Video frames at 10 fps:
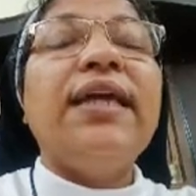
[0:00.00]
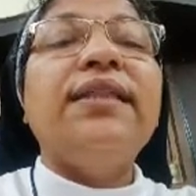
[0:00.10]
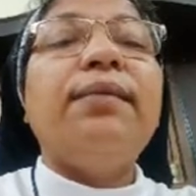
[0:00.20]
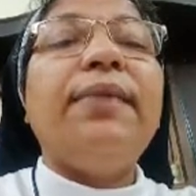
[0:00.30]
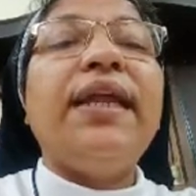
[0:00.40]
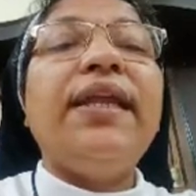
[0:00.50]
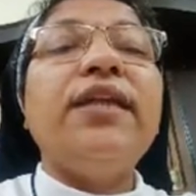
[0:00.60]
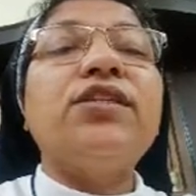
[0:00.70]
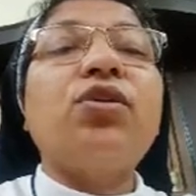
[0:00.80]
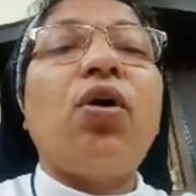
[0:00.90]
The median
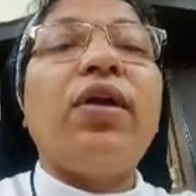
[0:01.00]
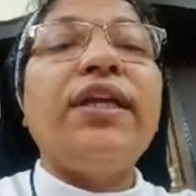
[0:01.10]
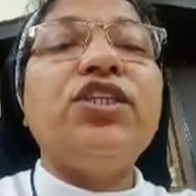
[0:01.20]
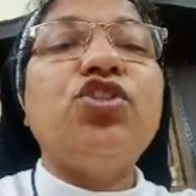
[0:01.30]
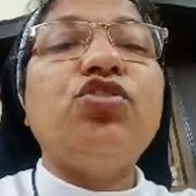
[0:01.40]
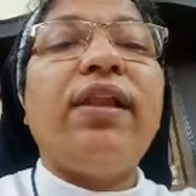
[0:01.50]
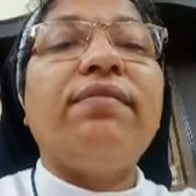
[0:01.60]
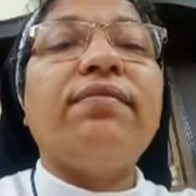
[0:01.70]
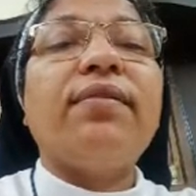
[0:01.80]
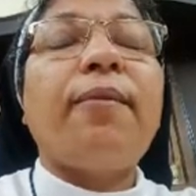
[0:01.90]
score is 12.
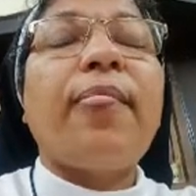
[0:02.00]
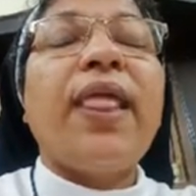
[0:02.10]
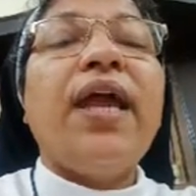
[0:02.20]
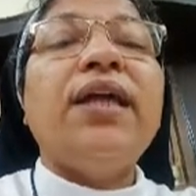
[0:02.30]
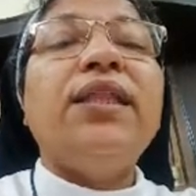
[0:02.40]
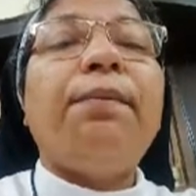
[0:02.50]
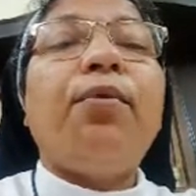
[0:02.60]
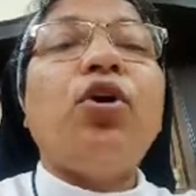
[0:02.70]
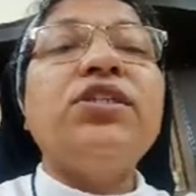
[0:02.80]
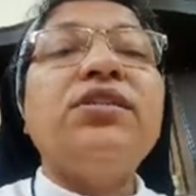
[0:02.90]
The
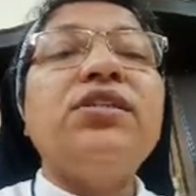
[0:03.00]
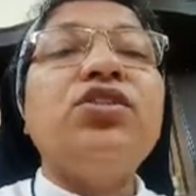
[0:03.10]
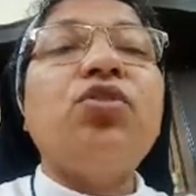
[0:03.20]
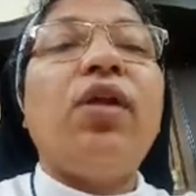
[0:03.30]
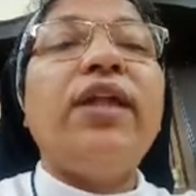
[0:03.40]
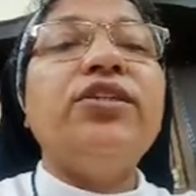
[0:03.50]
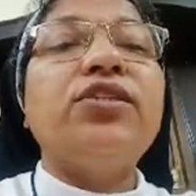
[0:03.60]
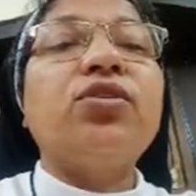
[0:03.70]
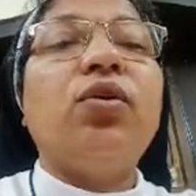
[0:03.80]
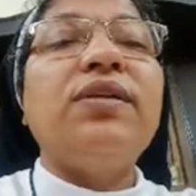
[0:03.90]
post-test knowledge
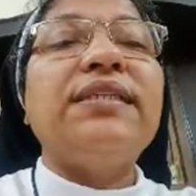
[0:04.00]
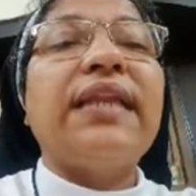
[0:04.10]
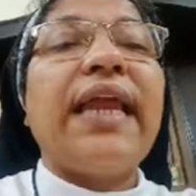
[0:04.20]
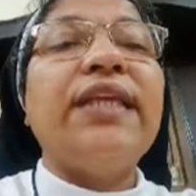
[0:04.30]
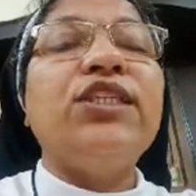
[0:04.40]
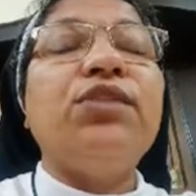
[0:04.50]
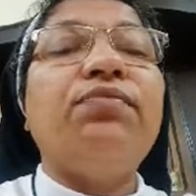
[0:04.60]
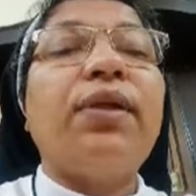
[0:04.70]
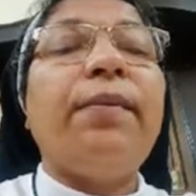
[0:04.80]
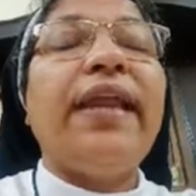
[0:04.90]
scores ranged
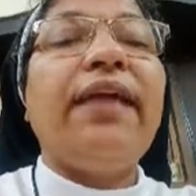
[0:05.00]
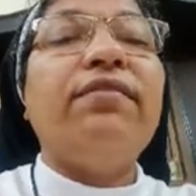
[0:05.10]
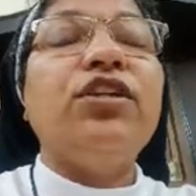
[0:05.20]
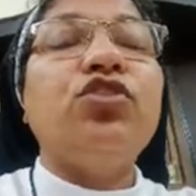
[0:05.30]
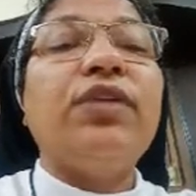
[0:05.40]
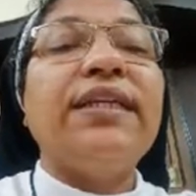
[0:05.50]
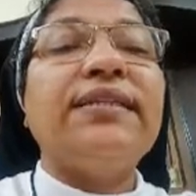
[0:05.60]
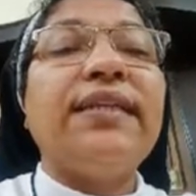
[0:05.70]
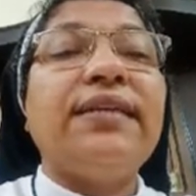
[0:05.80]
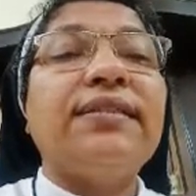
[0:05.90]
from 11 to
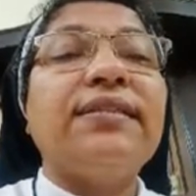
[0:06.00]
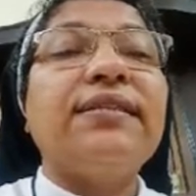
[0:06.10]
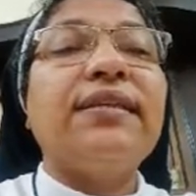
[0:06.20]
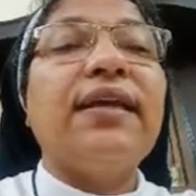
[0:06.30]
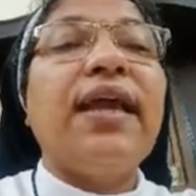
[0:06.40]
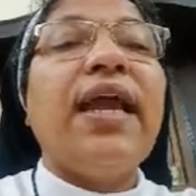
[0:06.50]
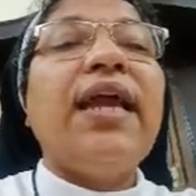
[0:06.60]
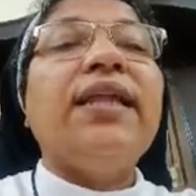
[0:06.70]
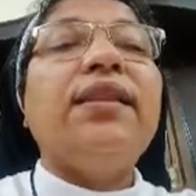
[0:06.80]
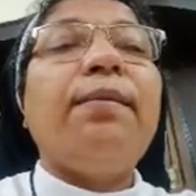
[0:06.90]
26.
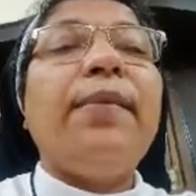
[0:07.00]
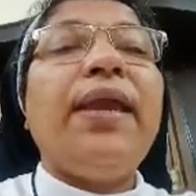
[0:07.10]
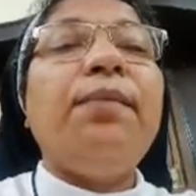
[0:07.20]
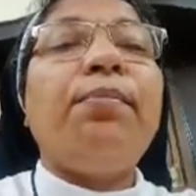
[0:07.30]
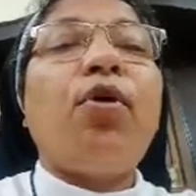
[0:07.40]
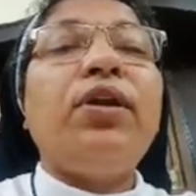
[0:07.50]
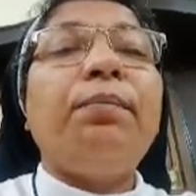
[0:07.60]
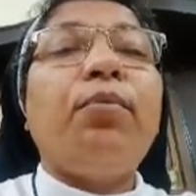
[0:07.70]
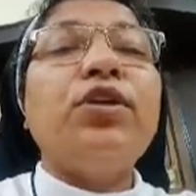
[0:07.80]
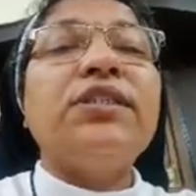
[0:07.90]
The mean
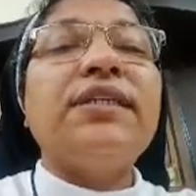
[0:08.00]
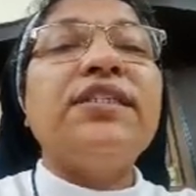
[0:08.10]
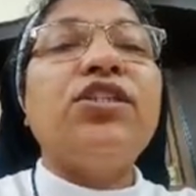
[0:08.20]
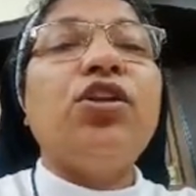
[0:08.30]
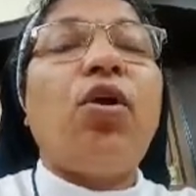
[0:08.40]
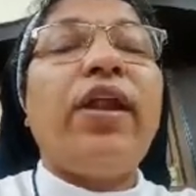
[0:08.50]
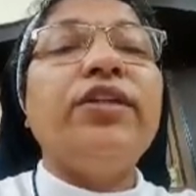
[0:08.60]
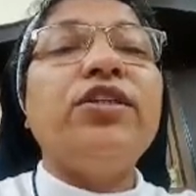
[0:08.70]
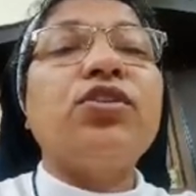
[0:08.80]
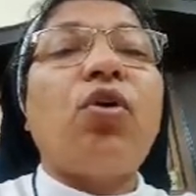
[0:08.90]
post-test
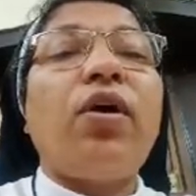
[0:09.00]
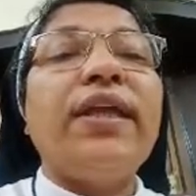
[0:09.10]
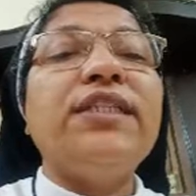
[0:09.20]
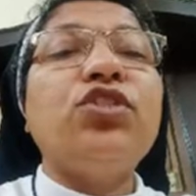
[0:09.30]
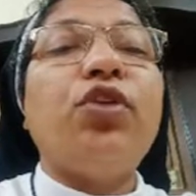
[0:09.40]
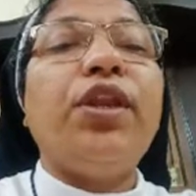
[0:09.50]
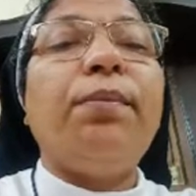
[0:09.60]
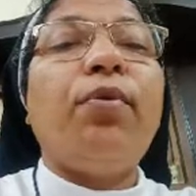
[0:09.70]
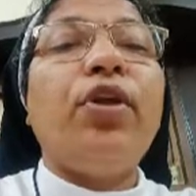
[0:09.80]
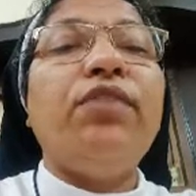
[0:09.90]
knowledge score is
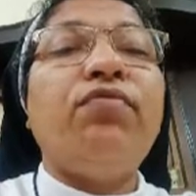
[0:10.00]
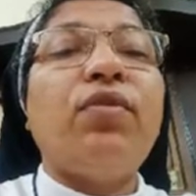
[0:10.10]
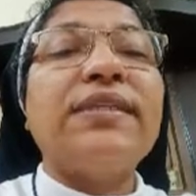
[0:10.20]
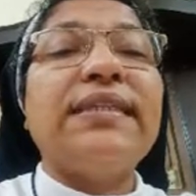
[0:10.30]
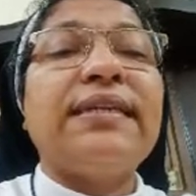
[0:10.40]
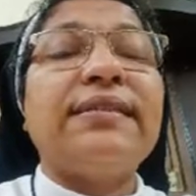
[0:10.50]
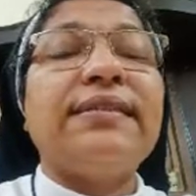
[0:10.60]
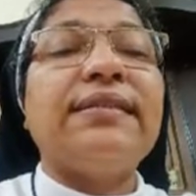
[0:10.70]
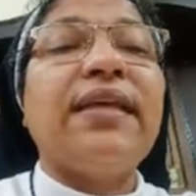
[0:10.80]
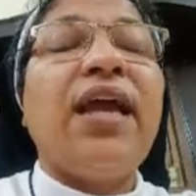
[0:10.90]

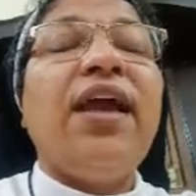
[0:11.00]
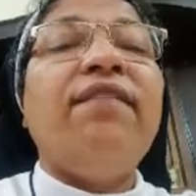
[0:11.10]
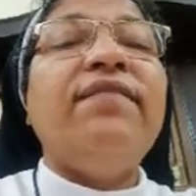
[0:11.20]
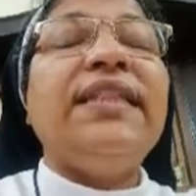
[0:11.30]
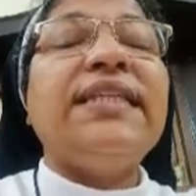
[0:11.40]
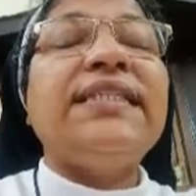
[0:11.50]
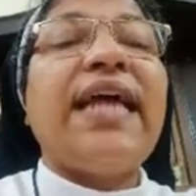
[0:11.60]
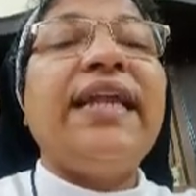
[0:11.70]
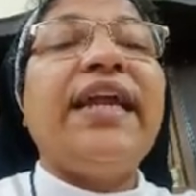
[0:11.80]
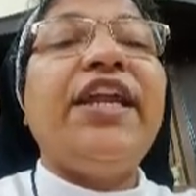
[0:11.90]
20.46 with a
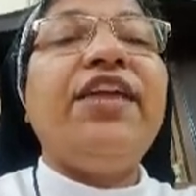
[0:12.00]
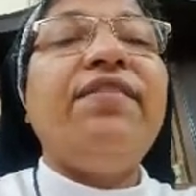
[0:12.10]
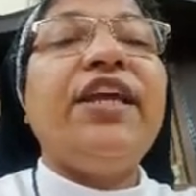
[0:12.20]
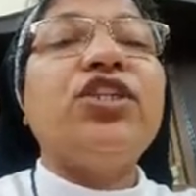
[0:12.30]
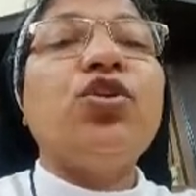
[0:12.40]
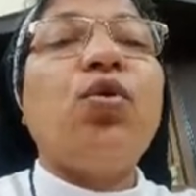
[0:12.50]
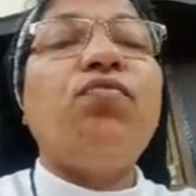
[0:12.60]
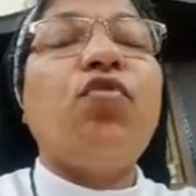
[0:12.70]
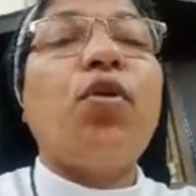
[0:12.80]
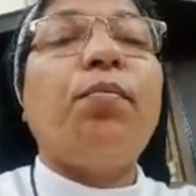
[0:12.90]
standard deviation of
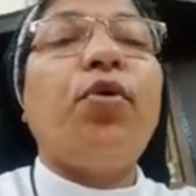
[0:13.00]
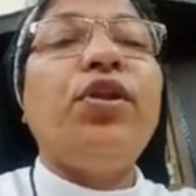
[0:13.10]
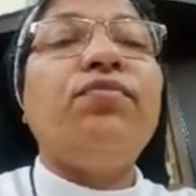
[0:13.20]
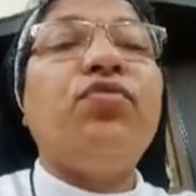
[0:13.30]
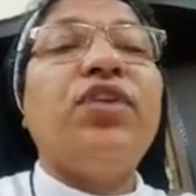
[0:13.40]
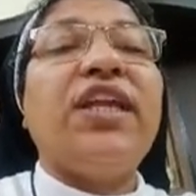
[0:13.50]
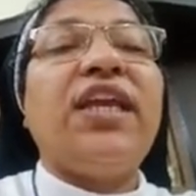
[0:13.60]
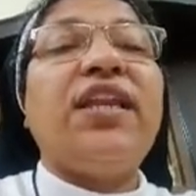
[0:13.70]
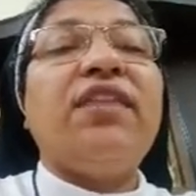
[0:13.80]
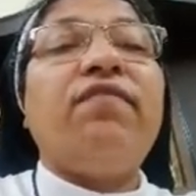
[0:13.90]
4.14, 14.